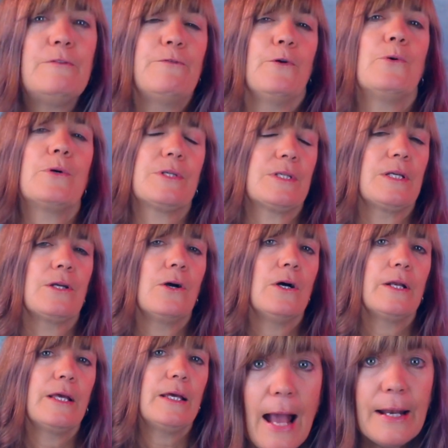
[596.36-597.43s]
focusing
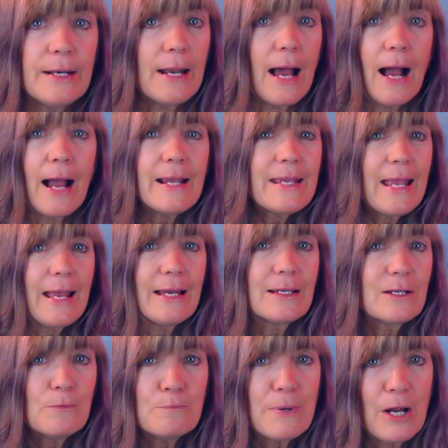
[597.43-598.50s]
on it. And I
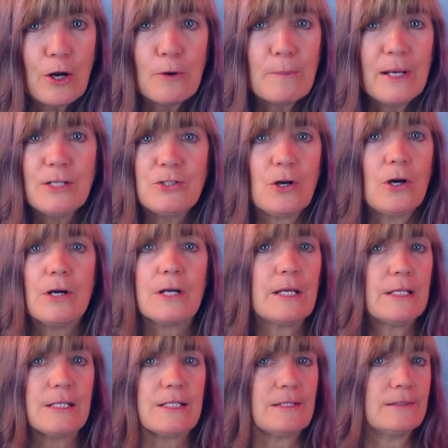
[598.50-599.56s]
can't compare my dog
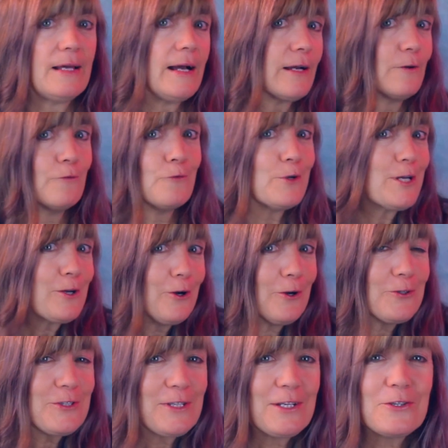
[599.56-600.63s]
and his lack of
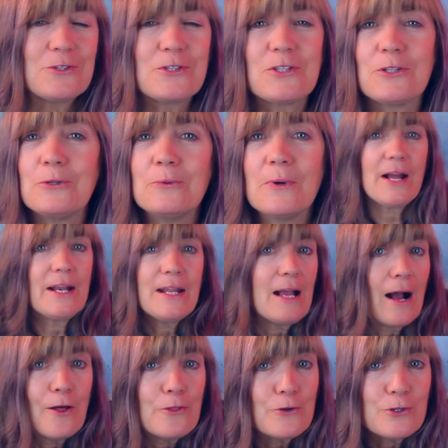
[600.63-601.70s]
recall skills to
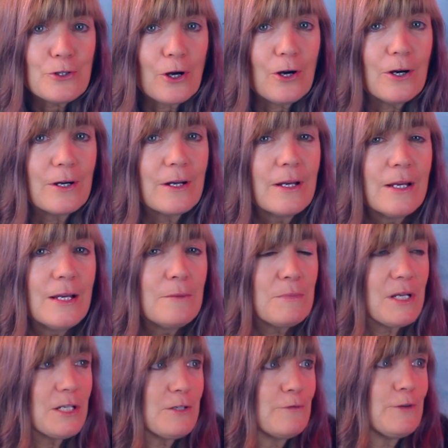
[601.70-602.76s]
any other dog
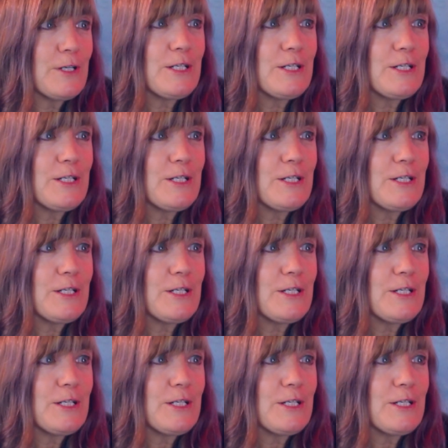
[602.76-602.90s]
because, for